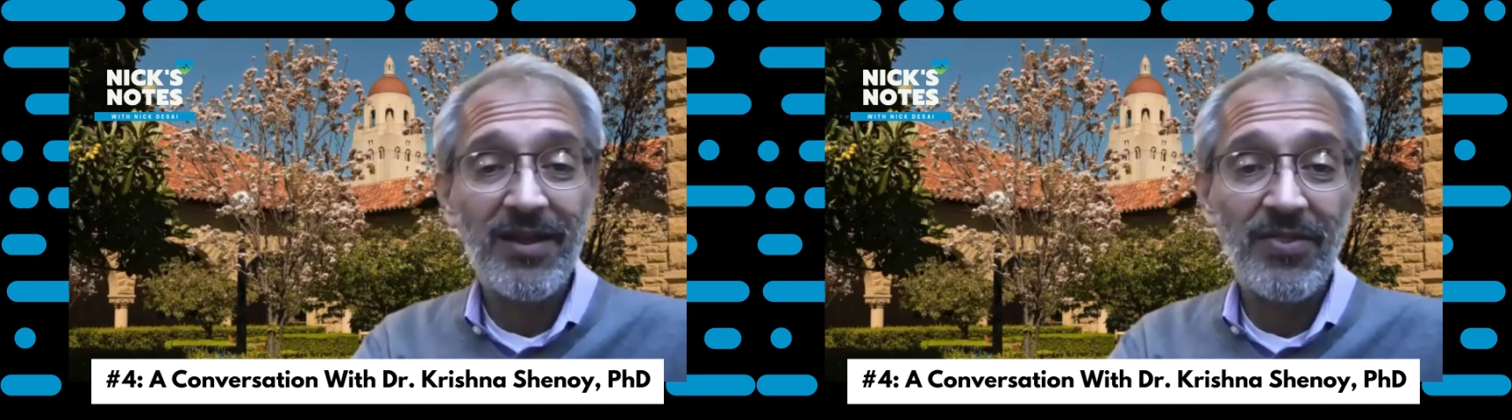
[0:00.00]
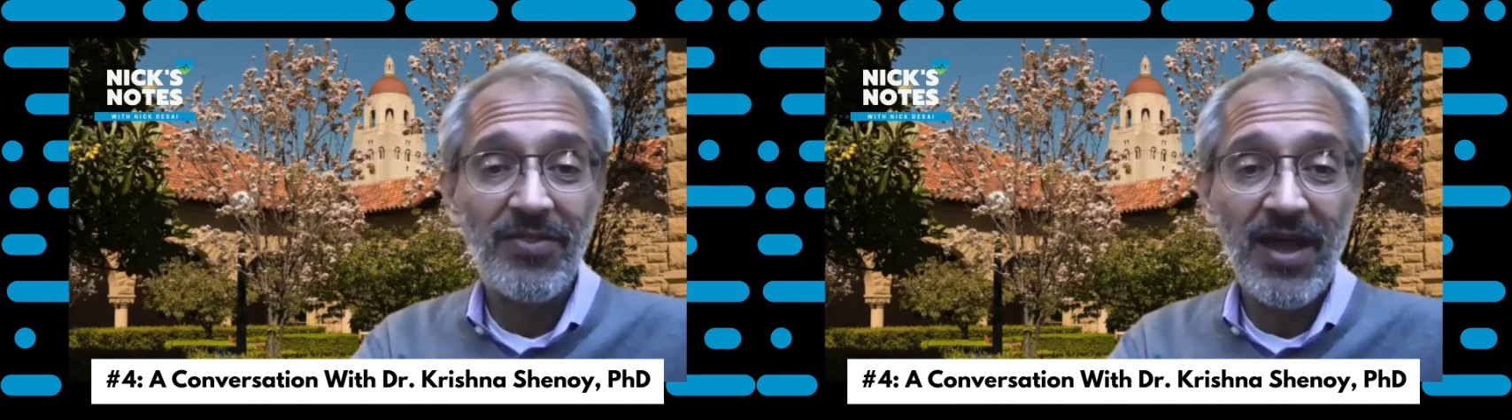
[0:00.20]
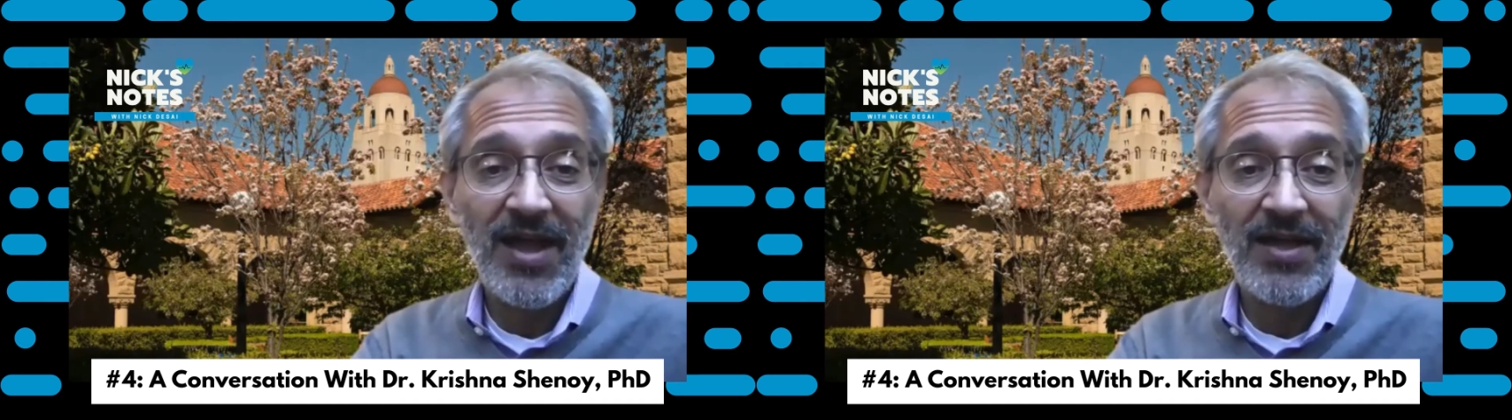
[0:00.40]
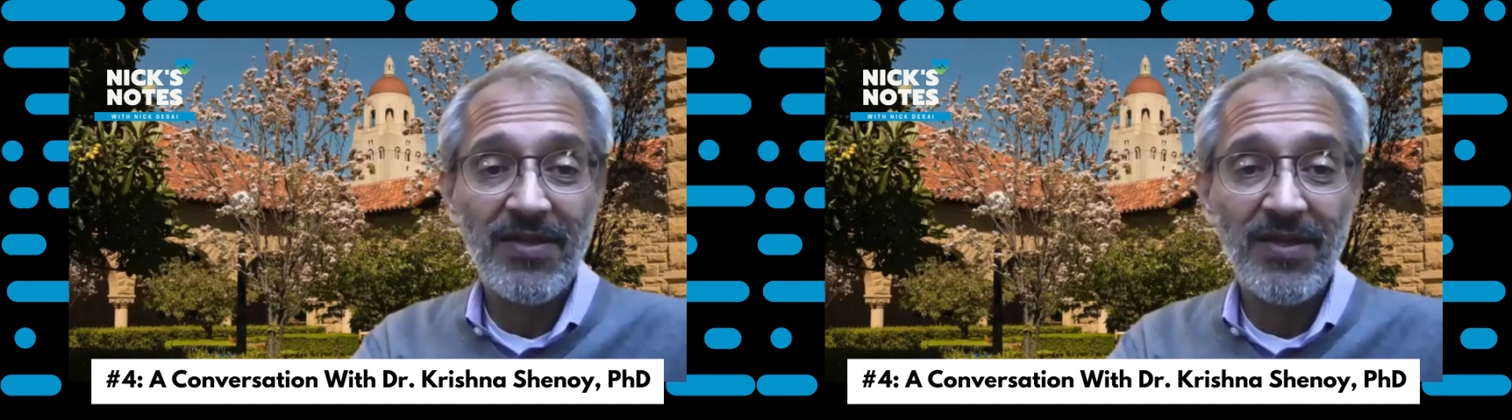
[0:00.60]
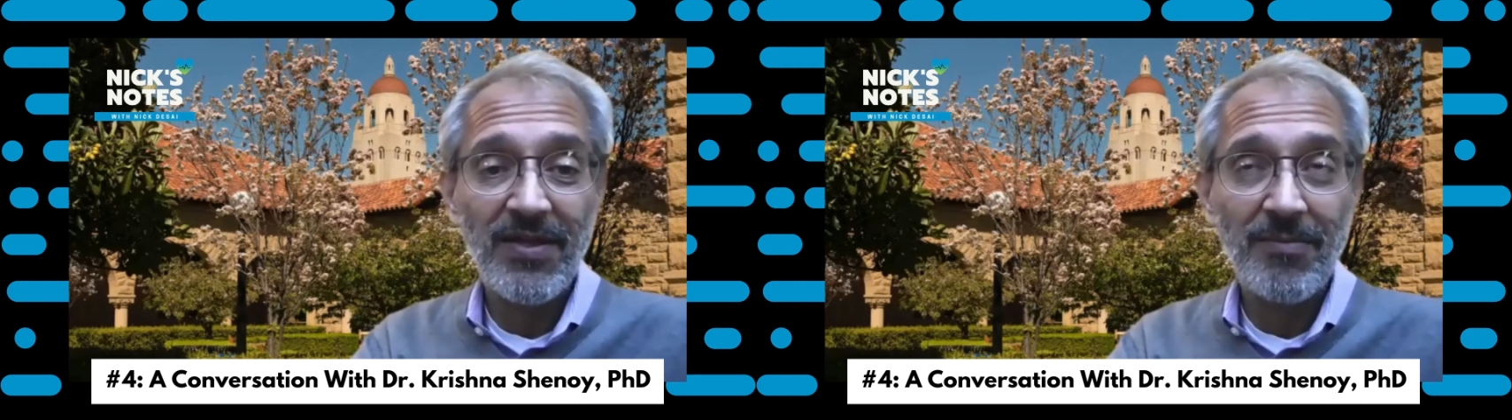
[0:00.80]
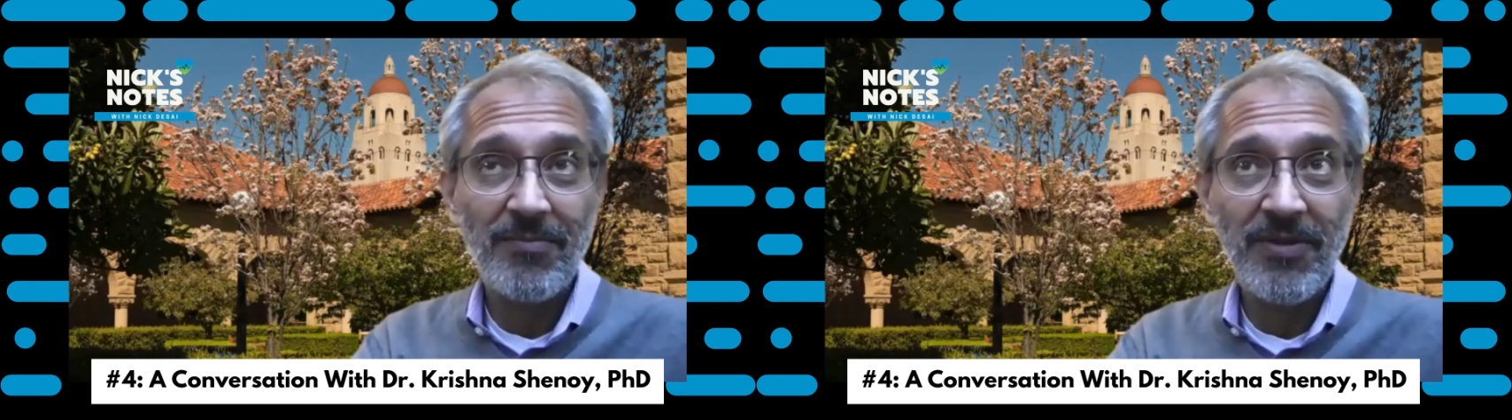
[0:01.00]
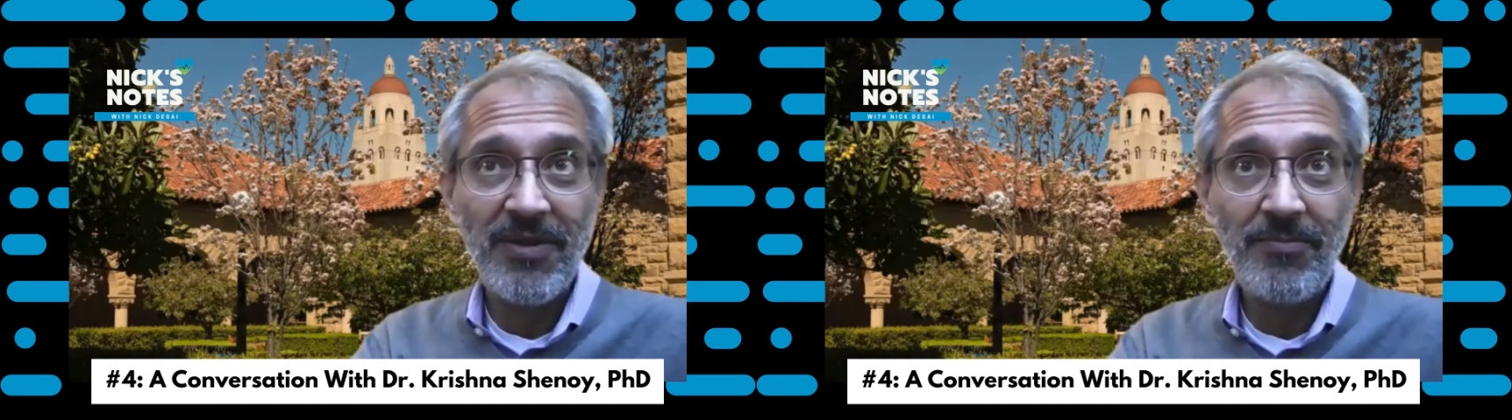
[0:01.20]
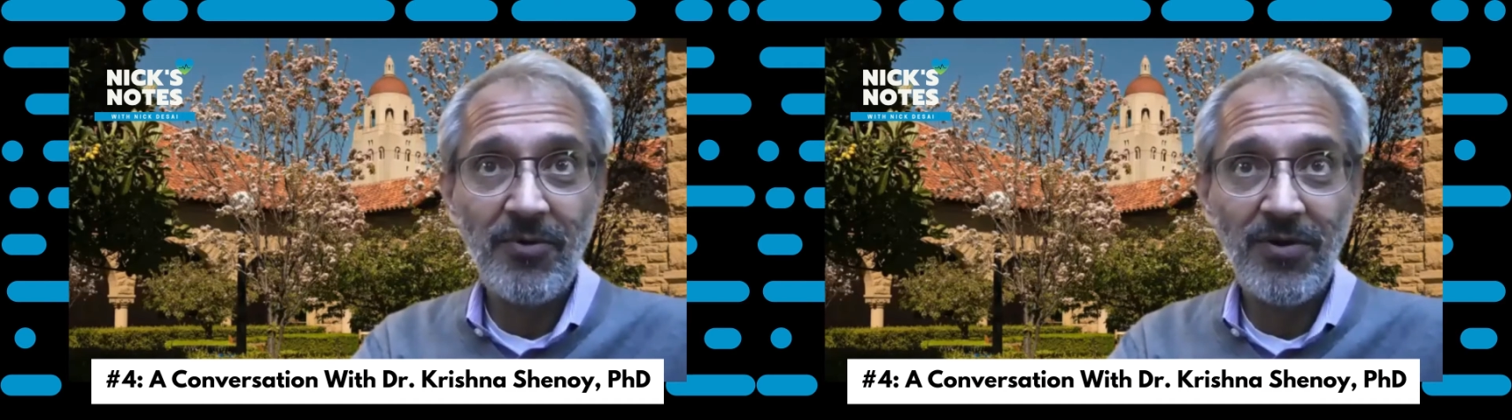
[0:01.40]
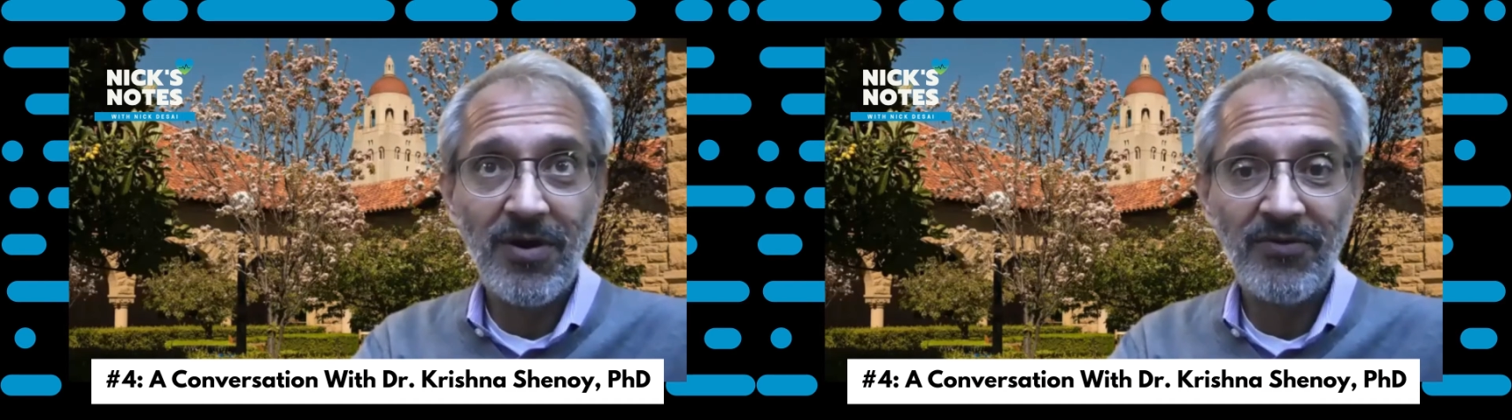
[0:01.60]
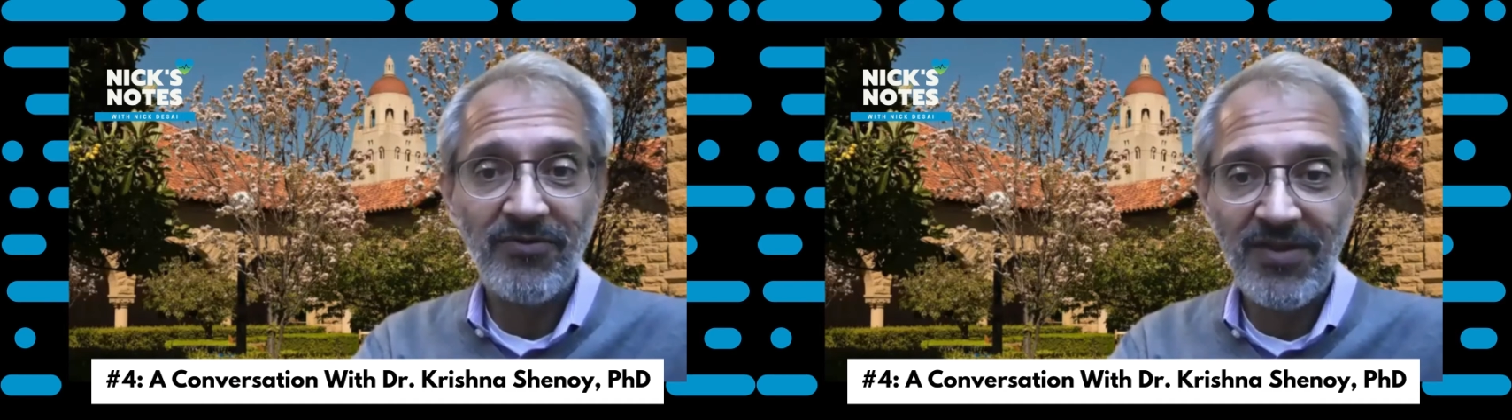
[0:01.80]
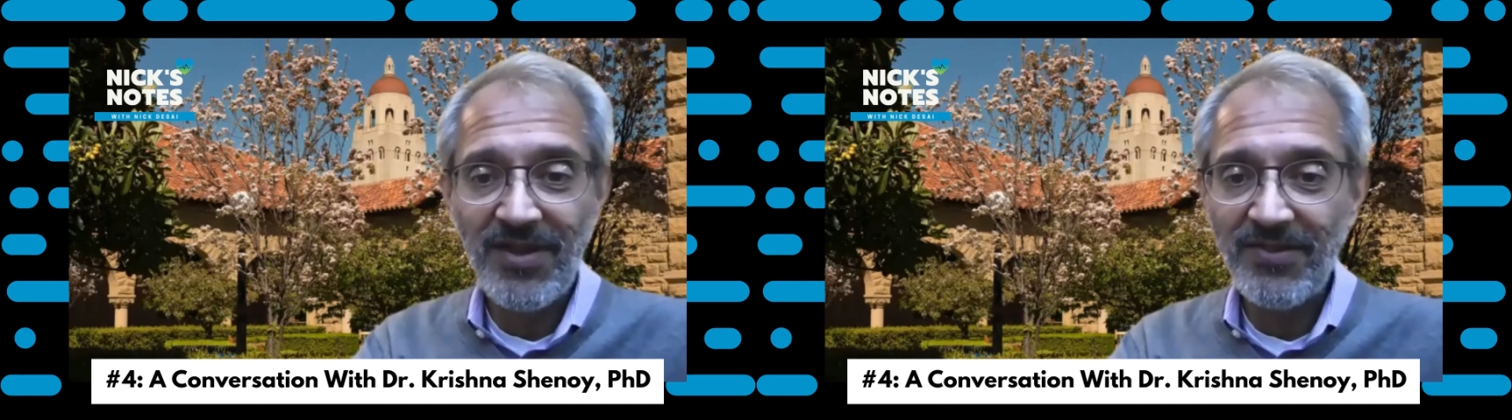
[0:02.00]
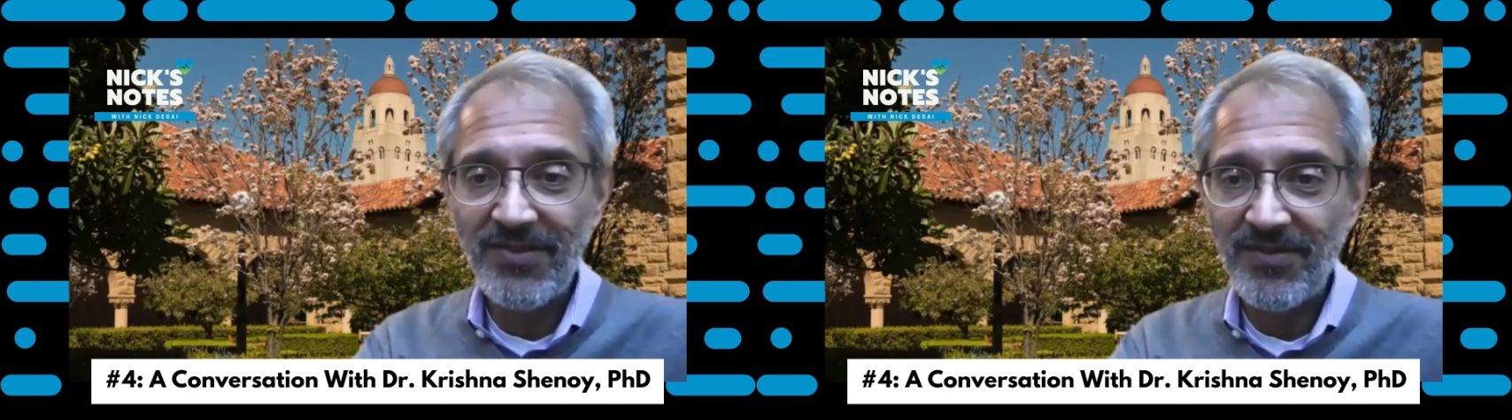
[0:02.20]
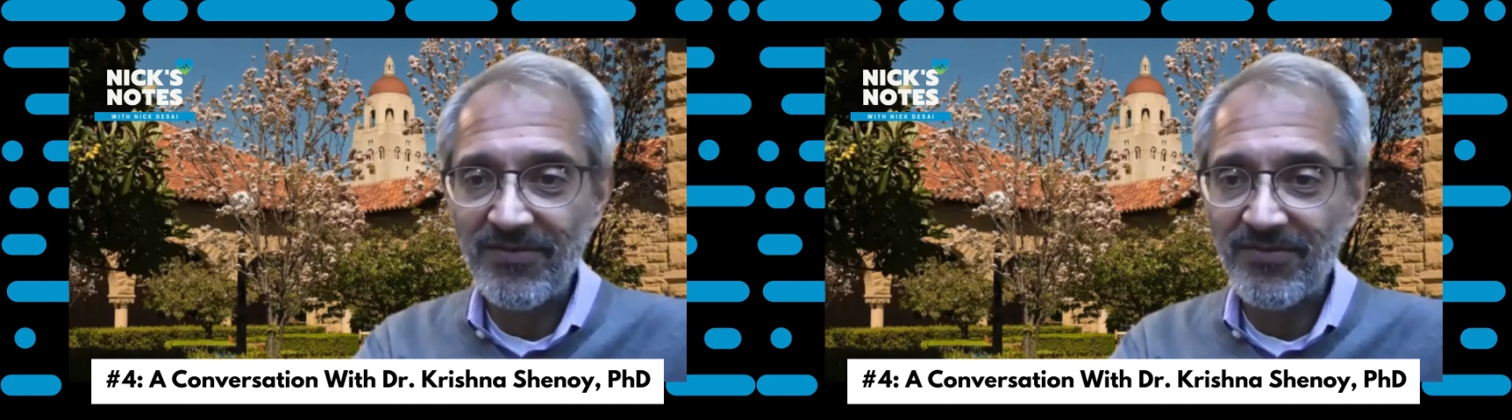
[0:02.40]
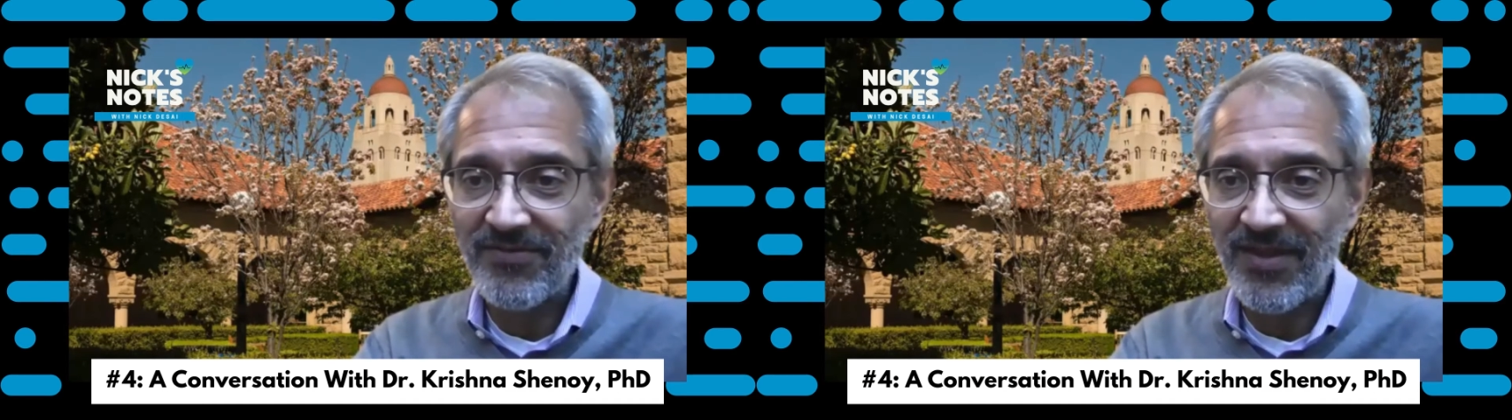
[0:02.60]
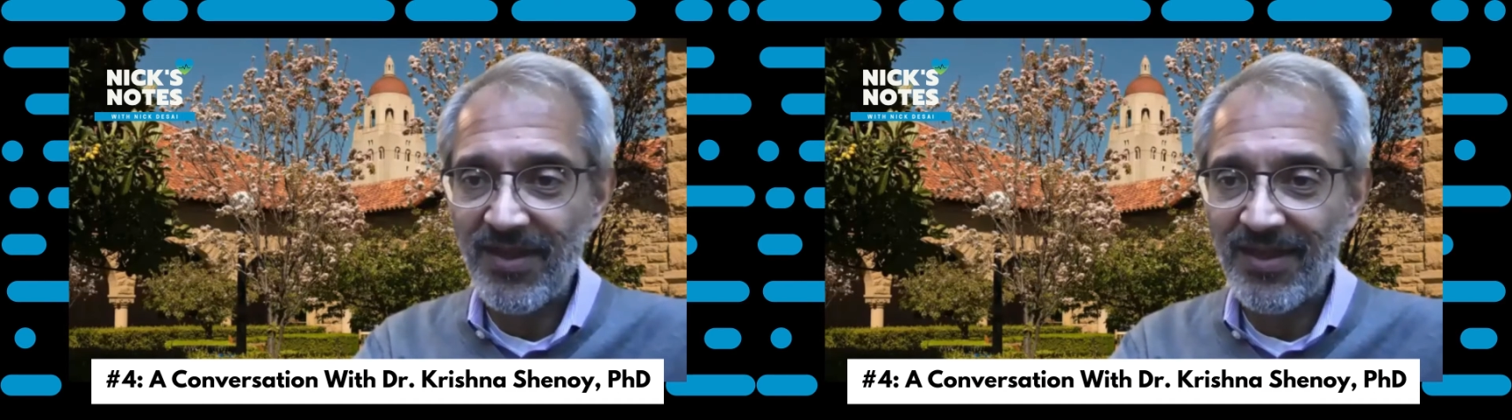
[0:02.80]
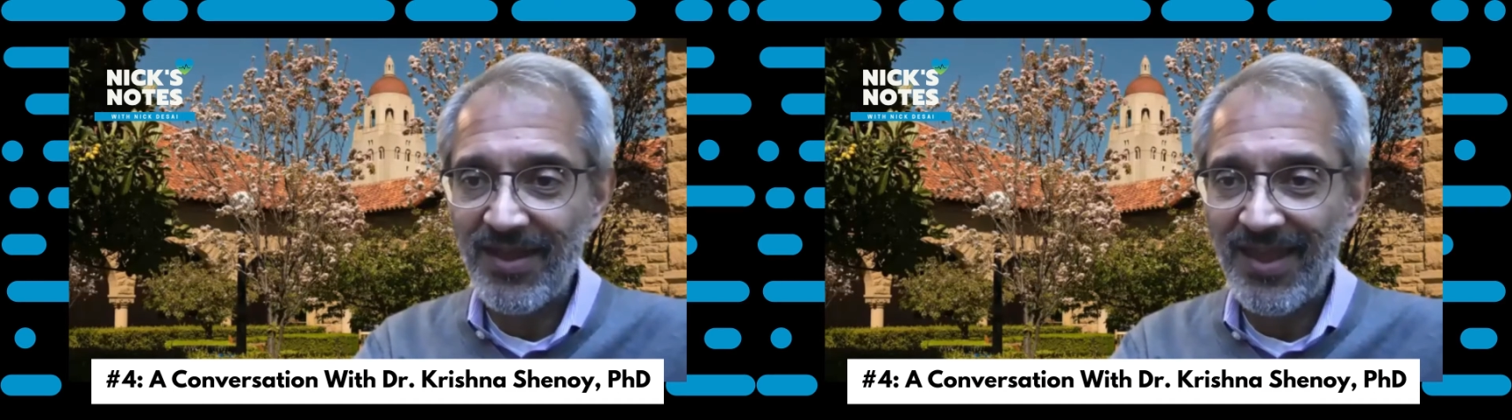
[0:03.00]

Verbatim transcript: that people are seeing these and saying,